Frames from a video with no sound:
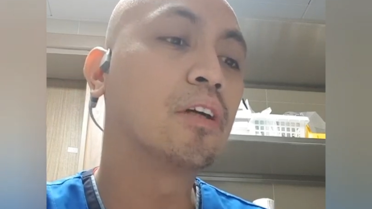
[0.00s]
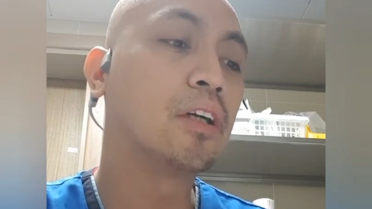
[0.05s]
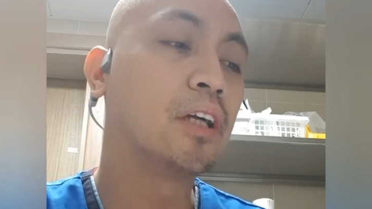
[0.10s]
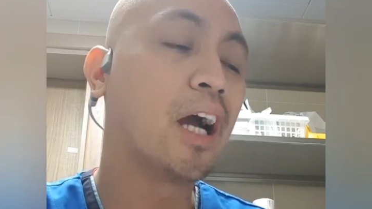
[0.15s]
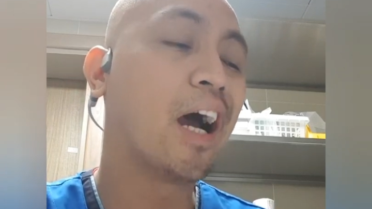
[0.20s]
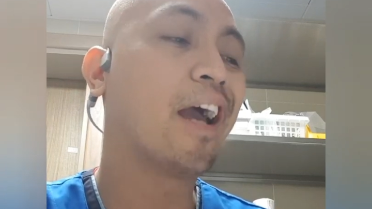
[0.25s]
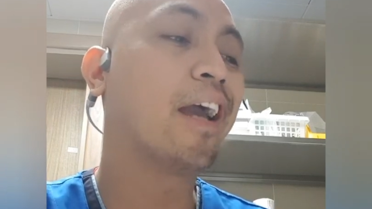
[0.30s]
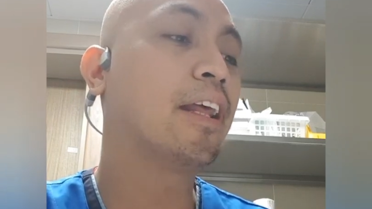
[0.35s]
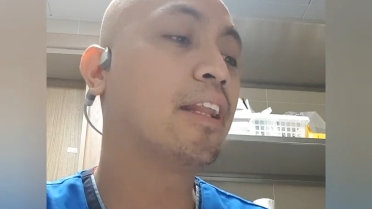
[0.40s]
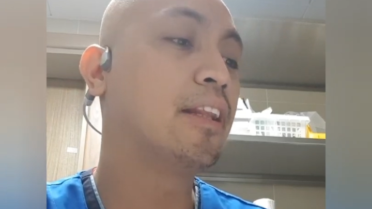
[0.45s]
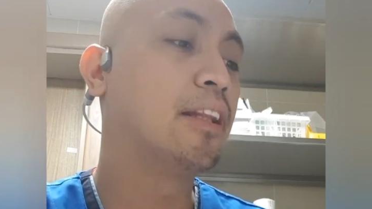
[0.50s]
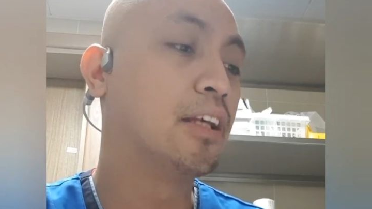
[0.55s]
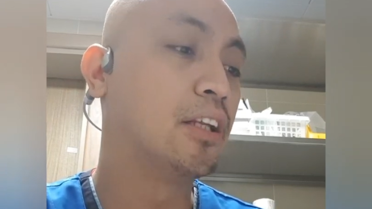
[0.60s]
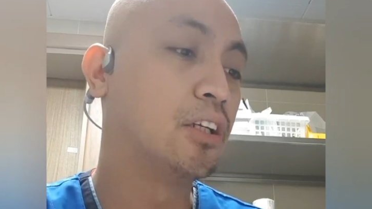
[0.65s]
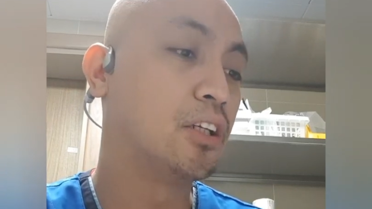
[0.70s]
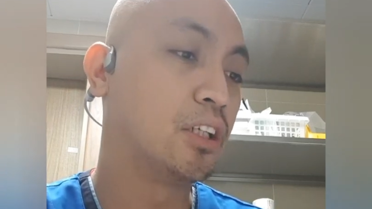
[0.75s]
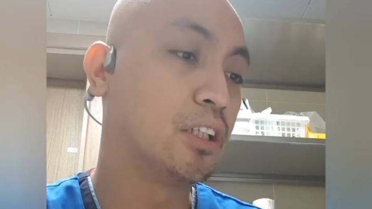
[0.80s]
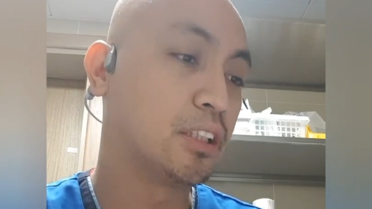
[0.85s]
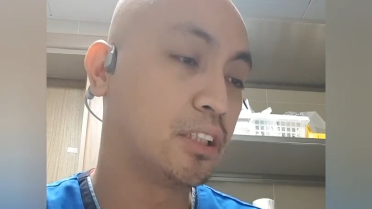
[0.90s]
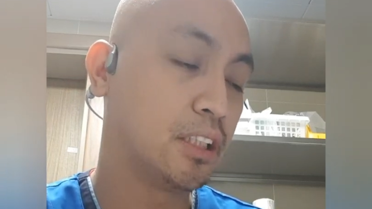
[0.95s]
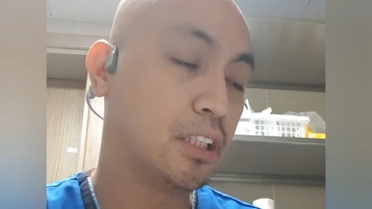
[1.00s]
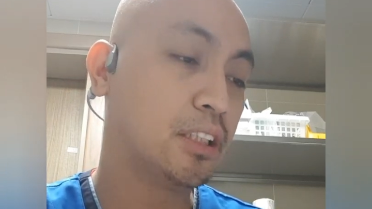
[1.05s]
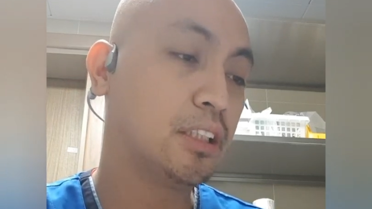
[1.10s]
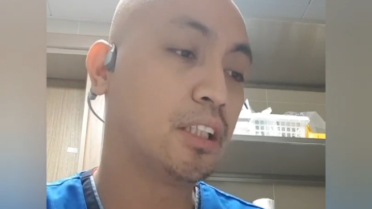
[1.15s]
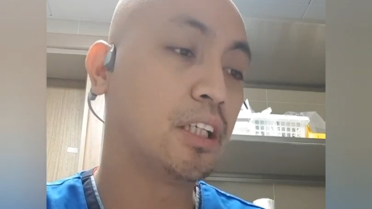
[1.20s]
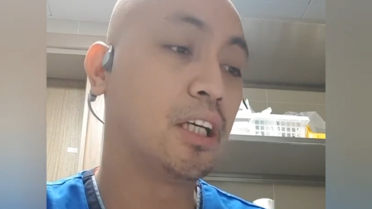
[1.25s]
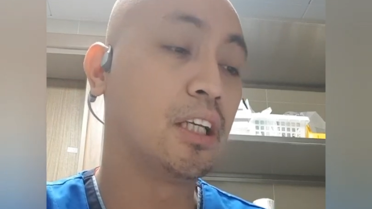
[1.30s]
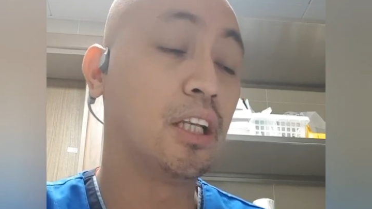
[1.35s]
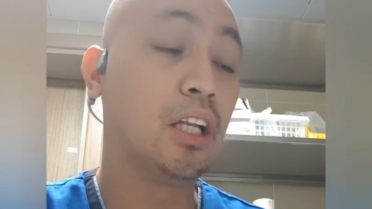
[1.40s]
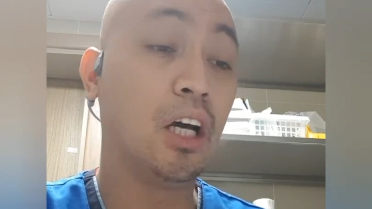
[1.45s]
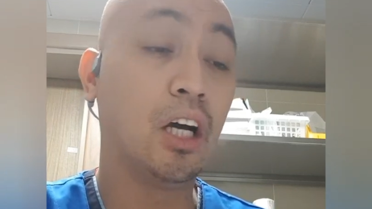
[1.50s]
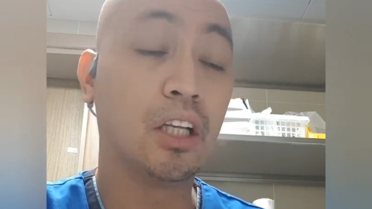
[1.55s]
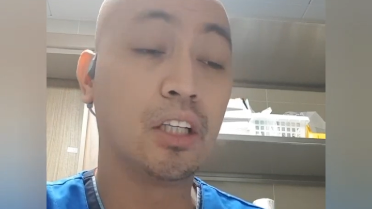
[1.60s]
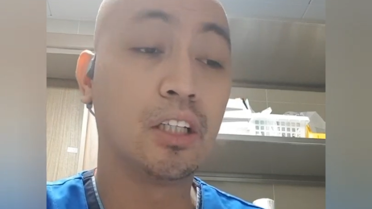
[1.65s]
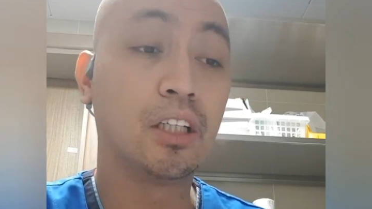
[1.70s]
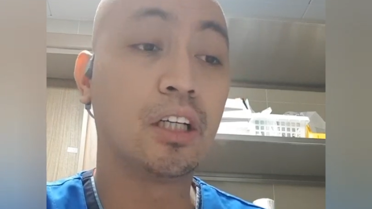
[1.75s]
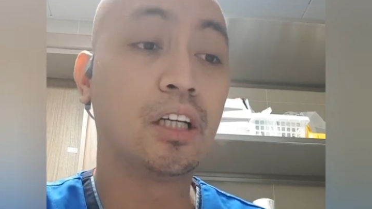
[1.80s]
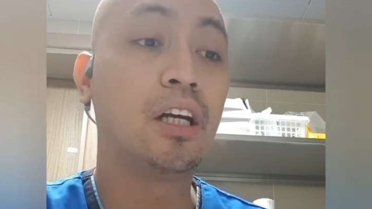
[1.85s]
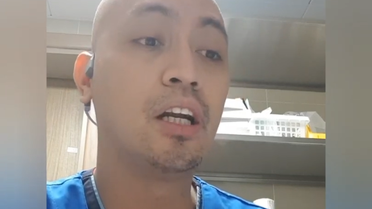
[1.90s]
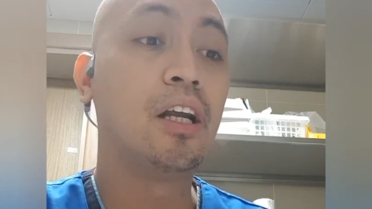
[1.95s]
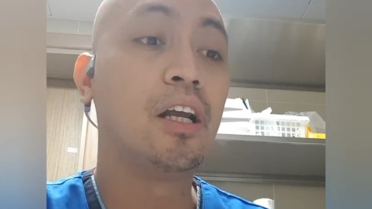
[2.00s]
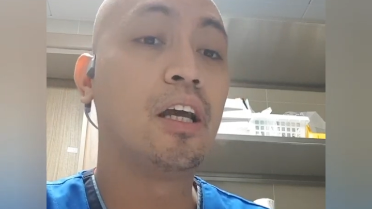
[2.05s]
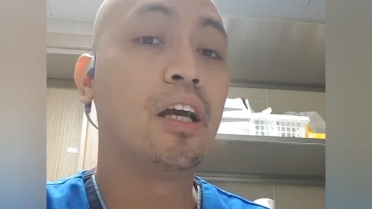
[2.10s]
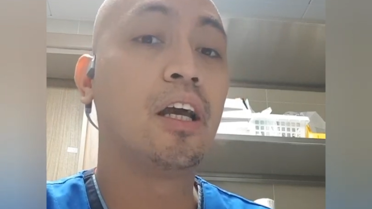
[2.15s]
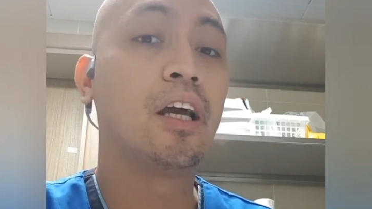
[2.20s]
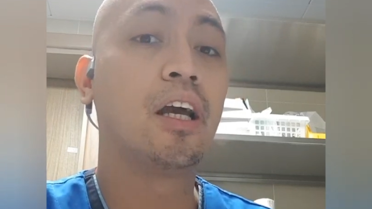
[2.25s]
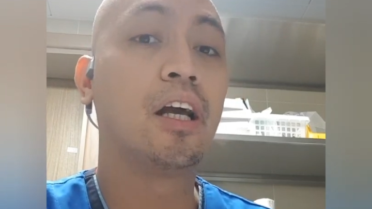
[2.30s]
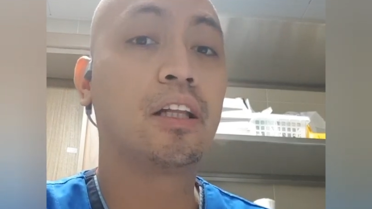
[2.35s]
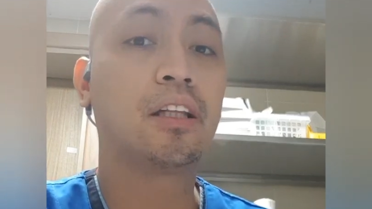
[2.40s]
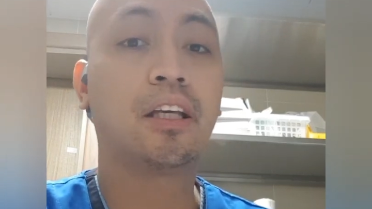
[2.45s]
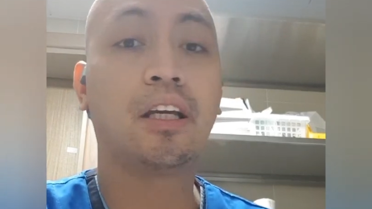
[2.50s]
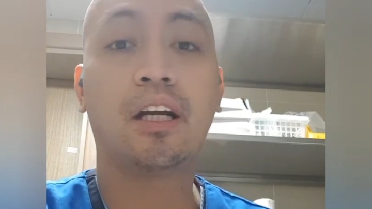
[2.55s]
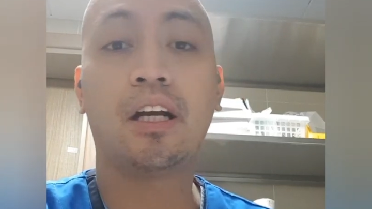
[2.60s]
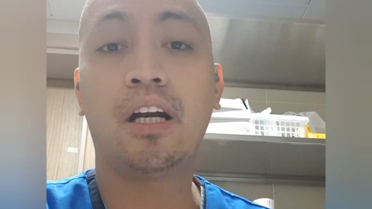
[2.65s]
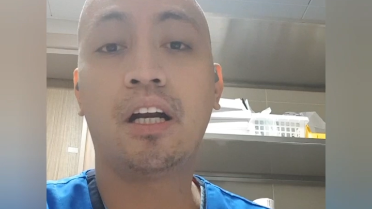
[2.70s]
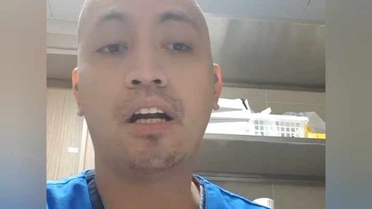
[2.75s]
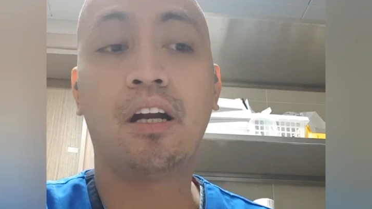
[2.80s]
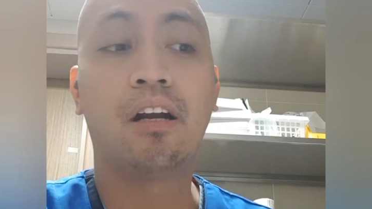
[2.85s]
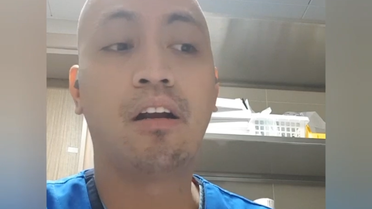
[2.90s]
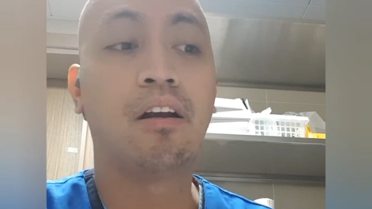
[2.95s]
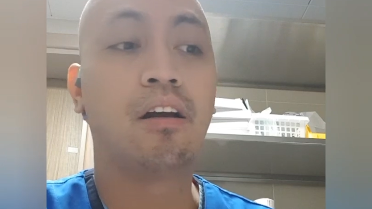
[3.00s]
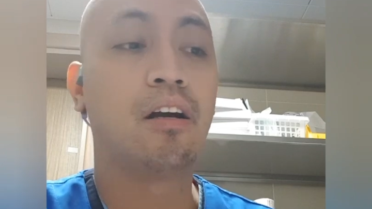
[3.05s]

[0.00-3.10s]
guide the nurses and other healthcare